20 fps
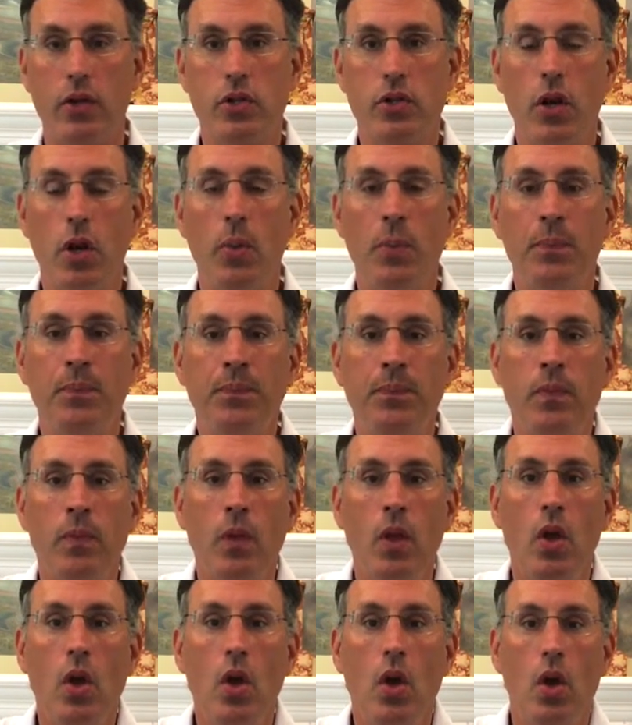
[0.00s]
So
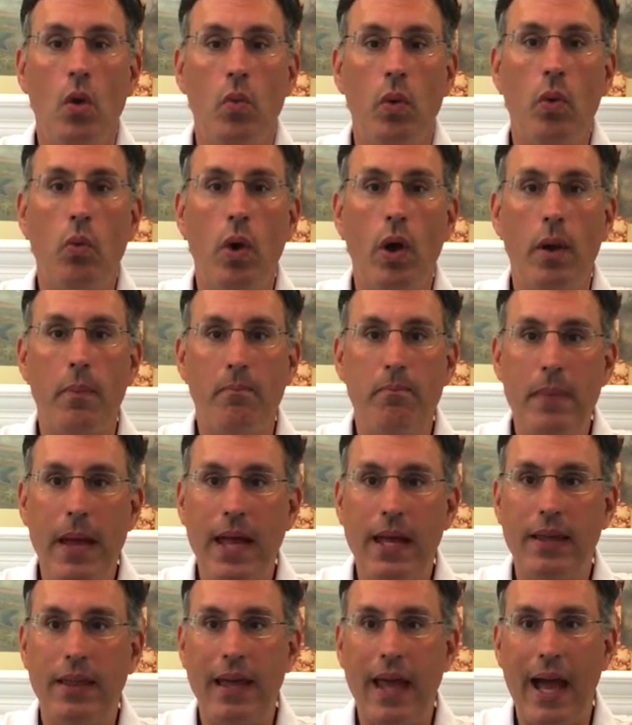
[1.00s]
we want to
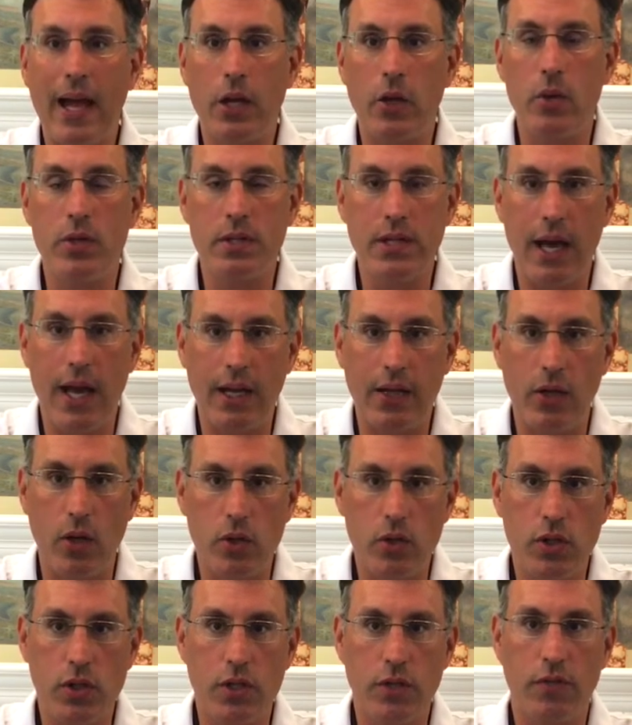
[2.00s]
make the accurate
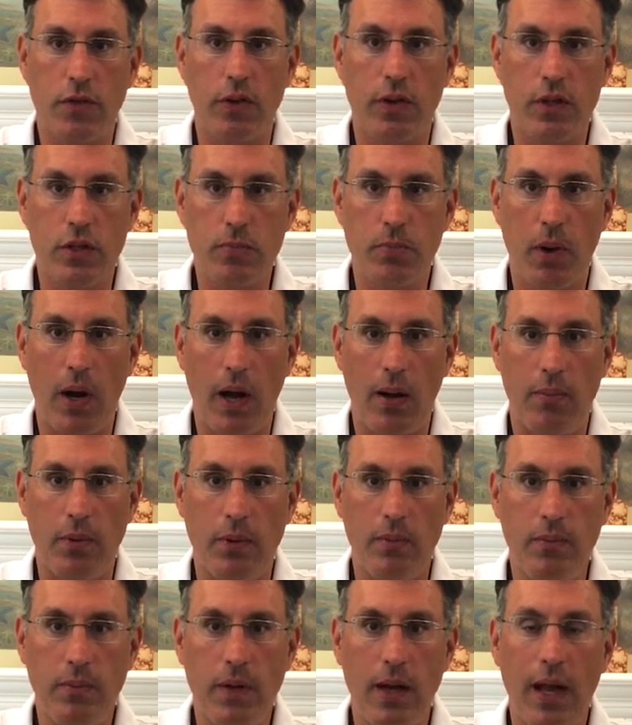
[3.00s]
diagnosis for this
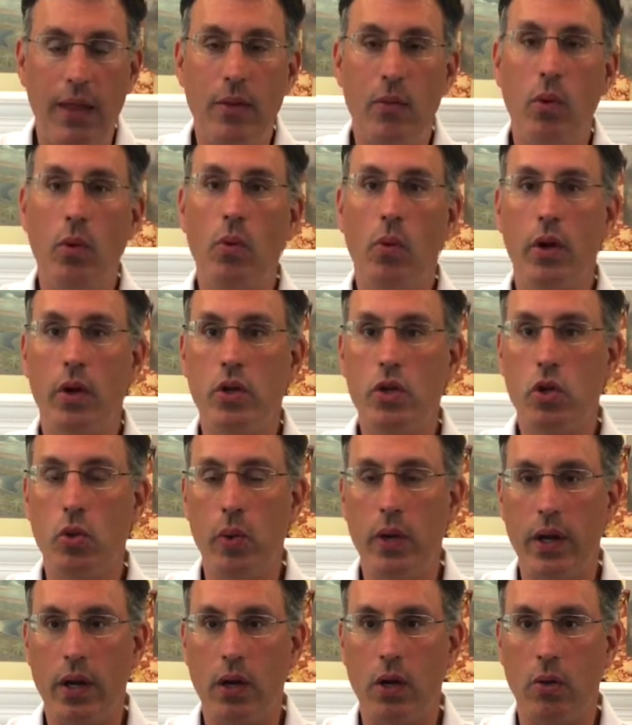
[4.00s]
problem, and then we want to
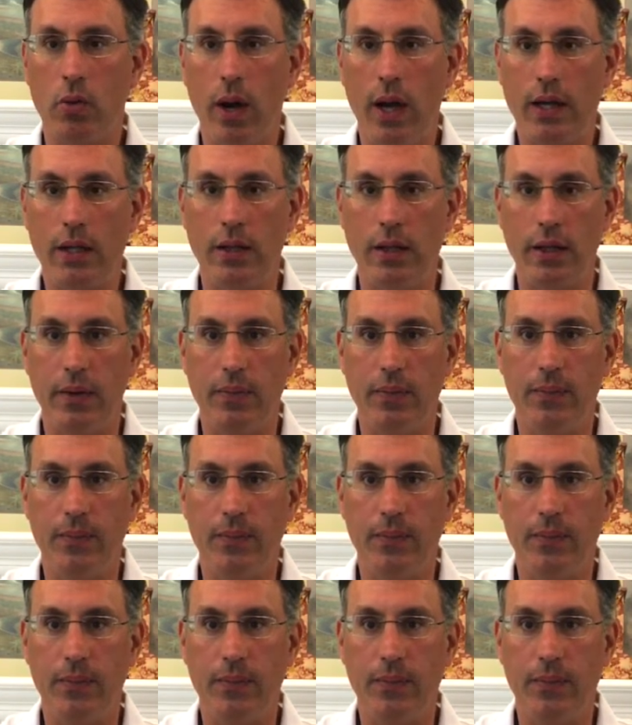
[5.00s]
treat it correctly.